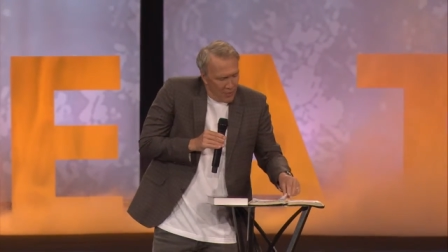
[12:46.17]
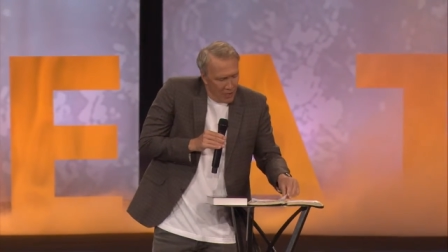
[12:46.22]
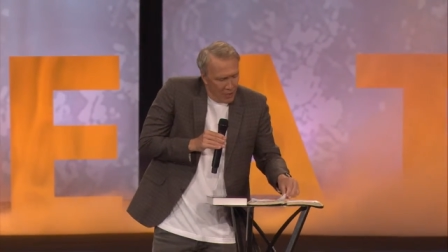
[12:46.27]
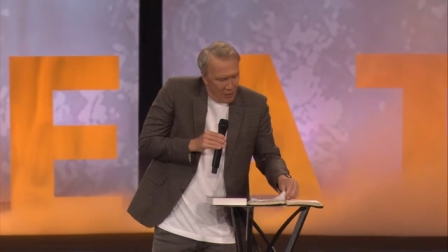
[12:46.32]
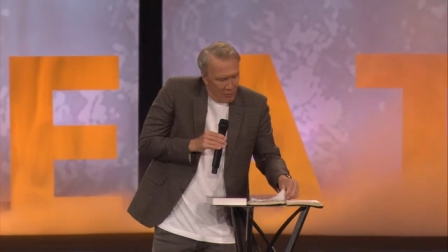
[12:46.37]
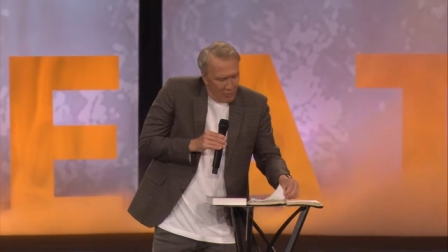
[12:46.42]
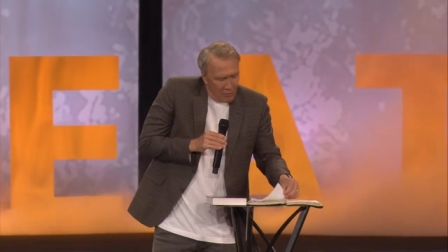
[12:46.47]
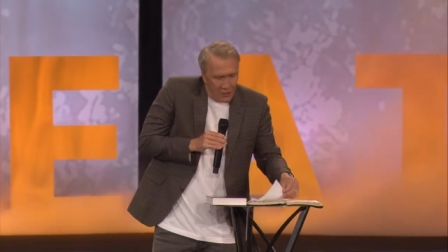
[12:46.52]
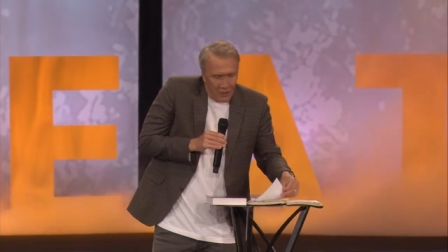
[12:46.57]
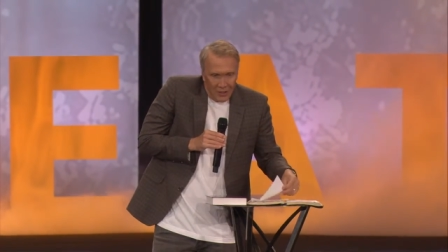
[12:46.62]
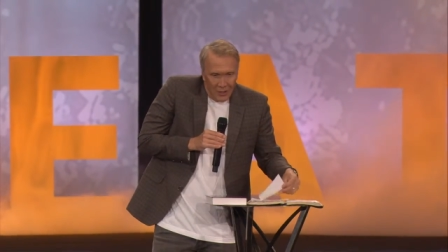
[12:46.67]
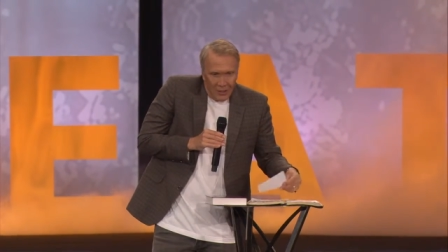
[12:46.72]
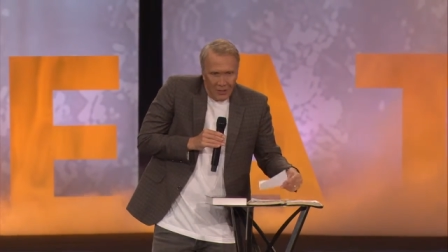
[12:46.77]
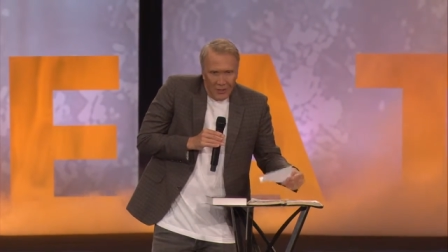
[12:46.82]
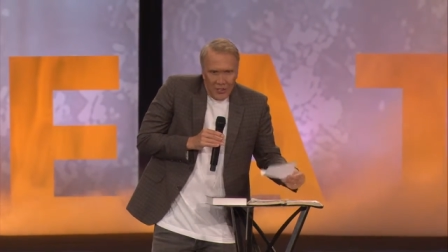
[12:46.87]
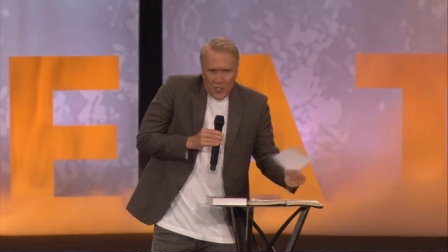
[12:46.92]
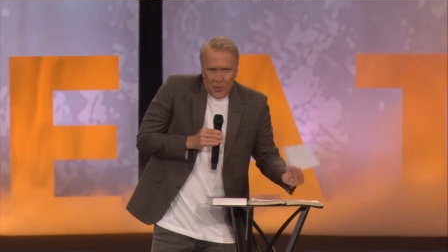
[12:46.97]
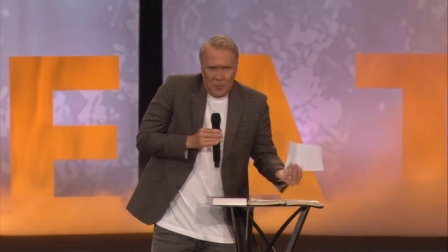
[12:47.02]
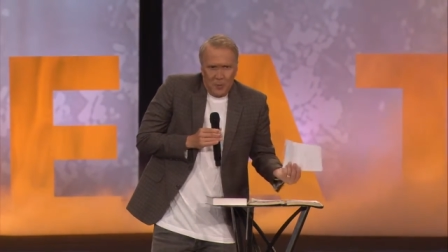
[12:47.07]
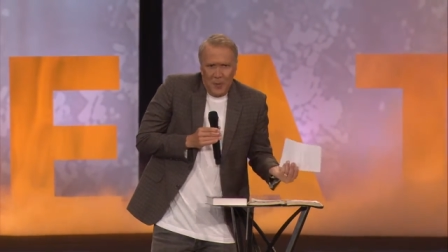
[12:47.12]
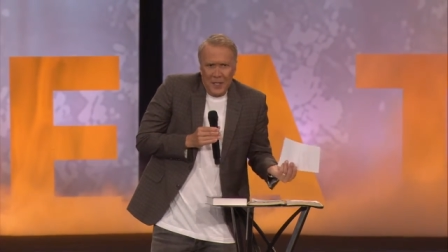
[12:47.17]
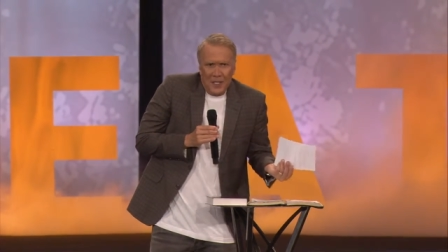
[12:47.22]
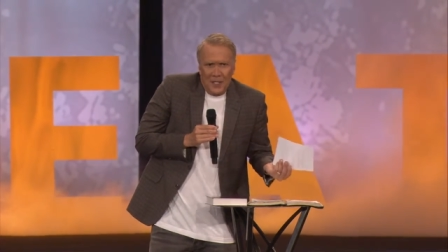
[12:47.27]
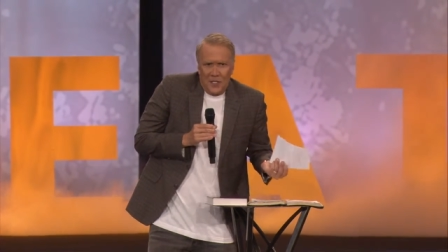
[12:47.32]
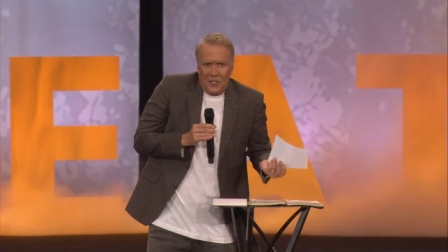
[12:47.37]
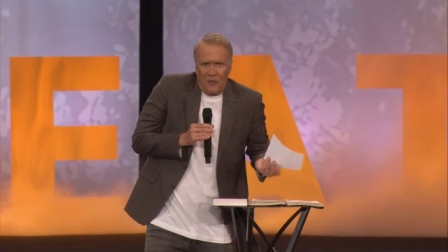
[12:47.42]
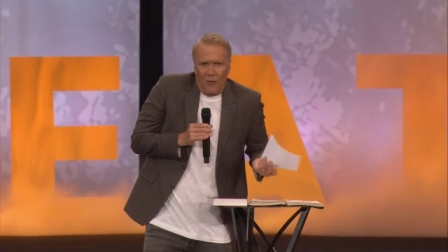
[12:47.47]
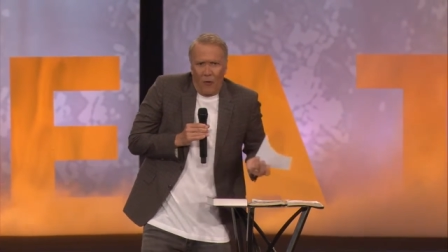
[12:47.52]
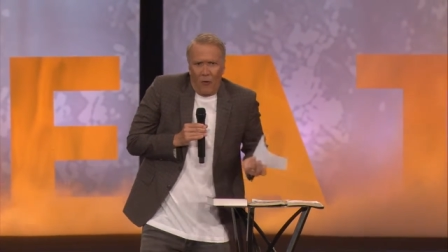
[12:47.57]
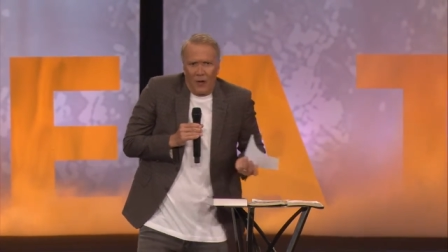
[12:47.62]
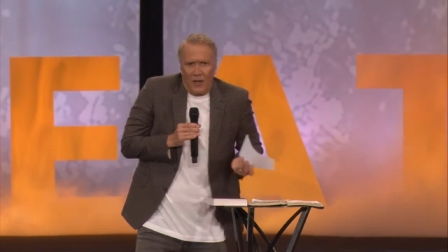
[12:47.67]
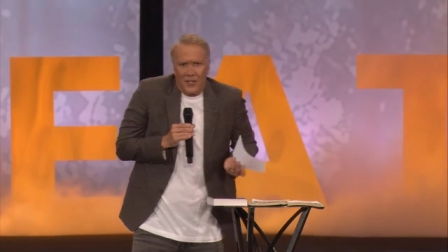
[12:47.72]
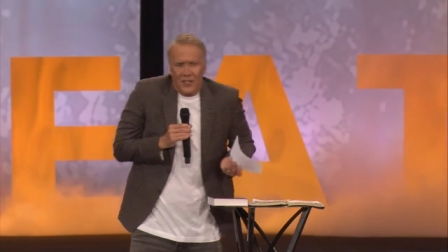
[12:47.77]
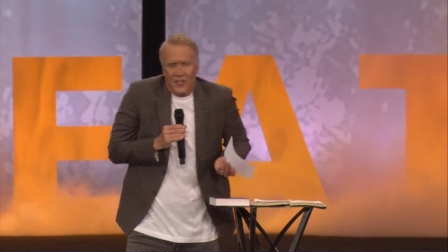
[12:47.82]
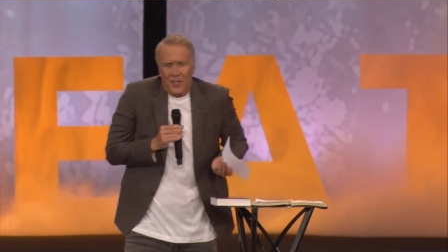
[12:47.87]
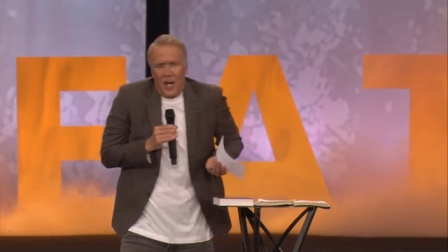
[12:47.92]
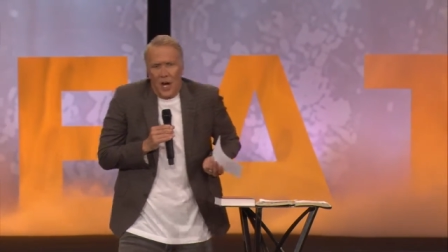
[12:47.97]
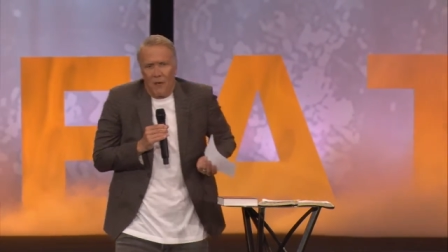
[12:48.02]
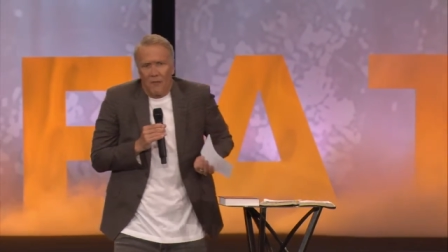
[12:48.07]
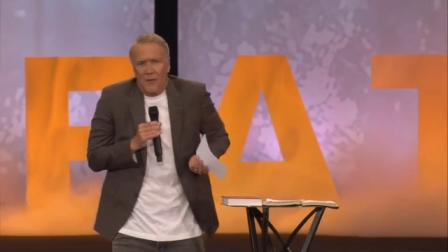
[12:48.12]
though speaks for
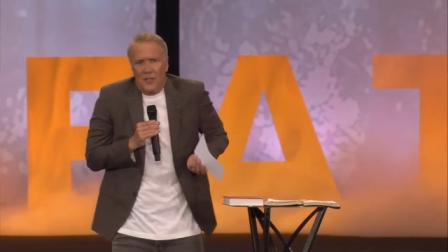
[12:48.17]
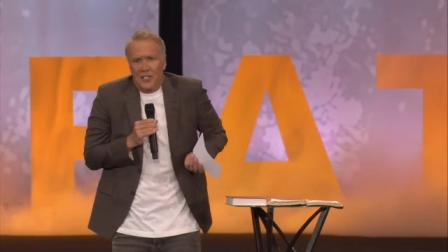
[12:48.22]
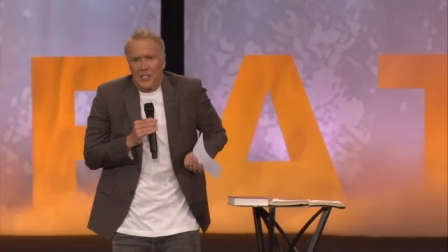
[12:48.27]
itself.